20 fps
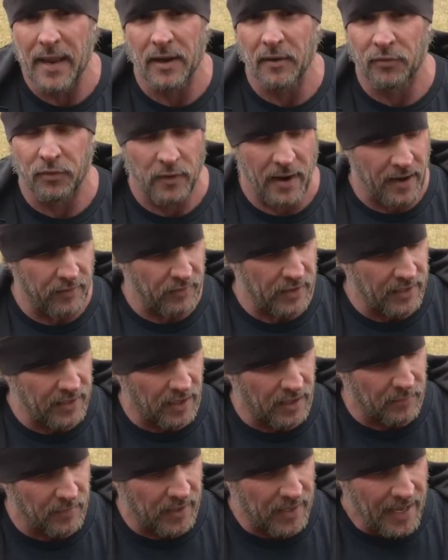them for every
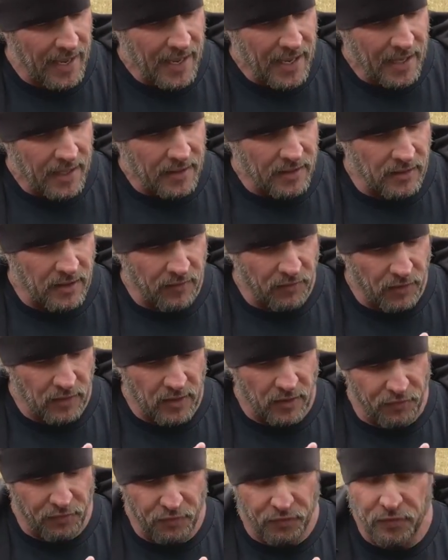gun, but
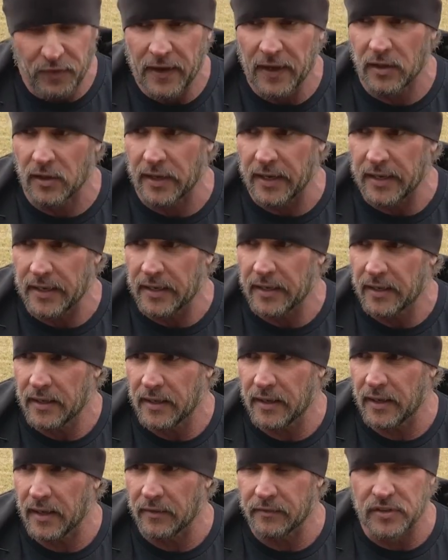the feeling
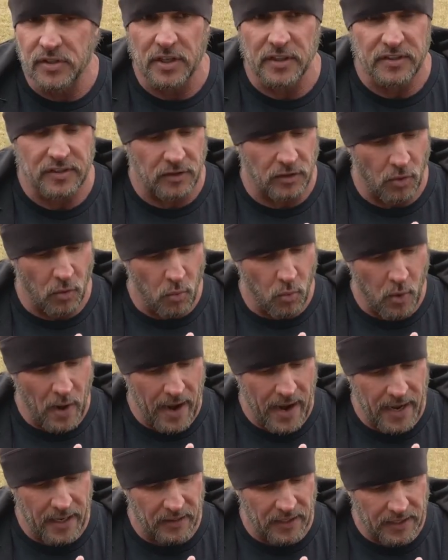of just the
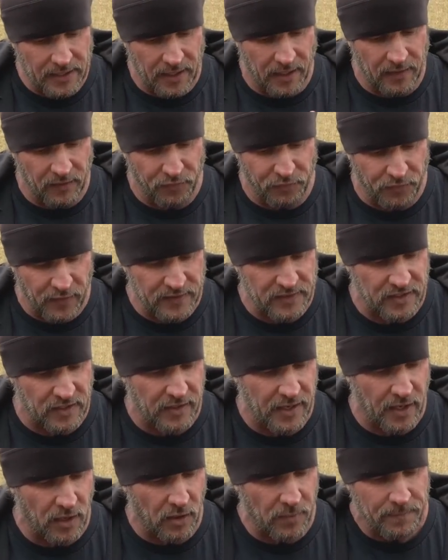way the gun fits in
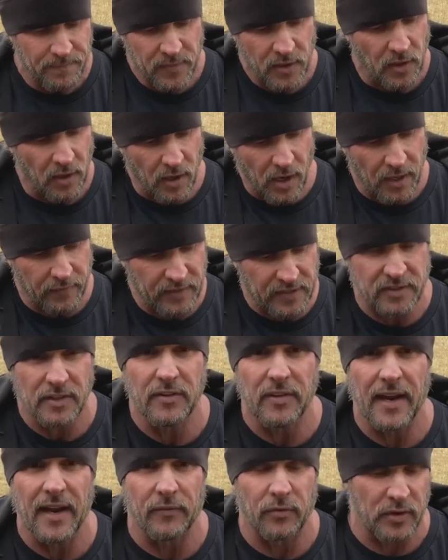there, obviously
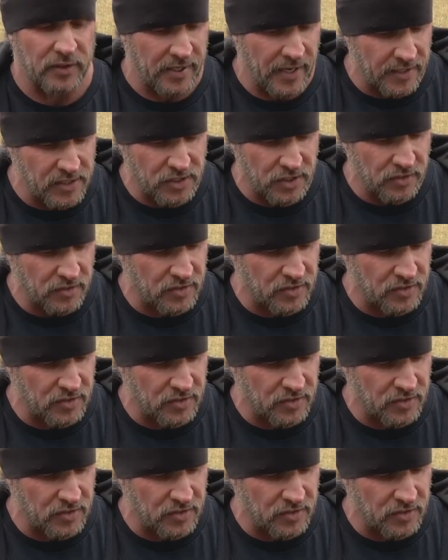they have retention